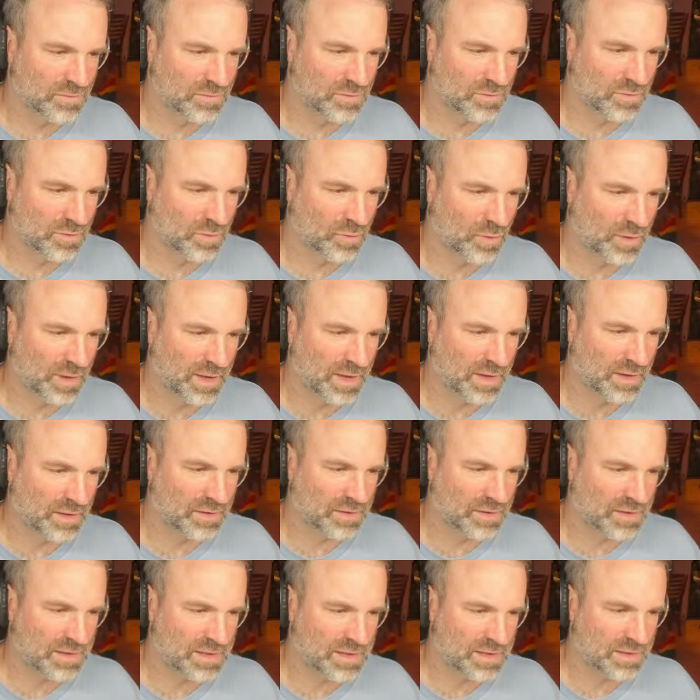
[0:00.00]
quite
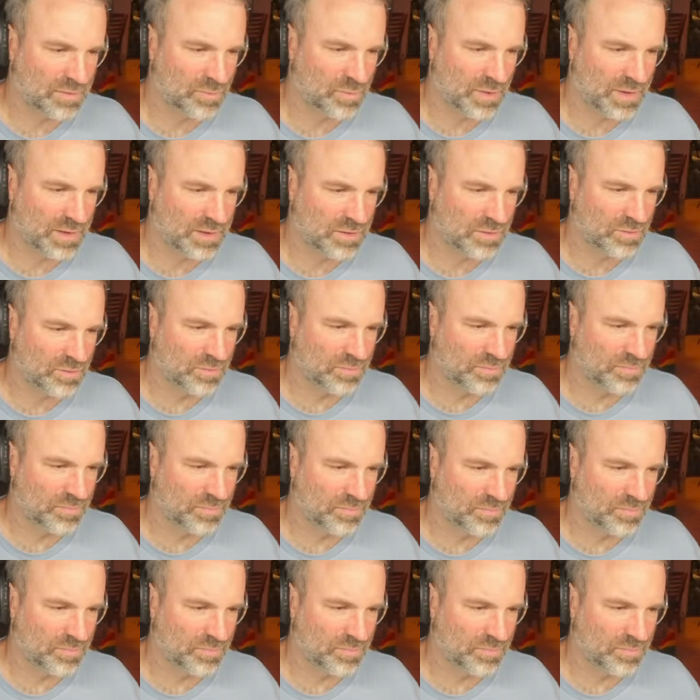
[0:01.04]
ugly when you're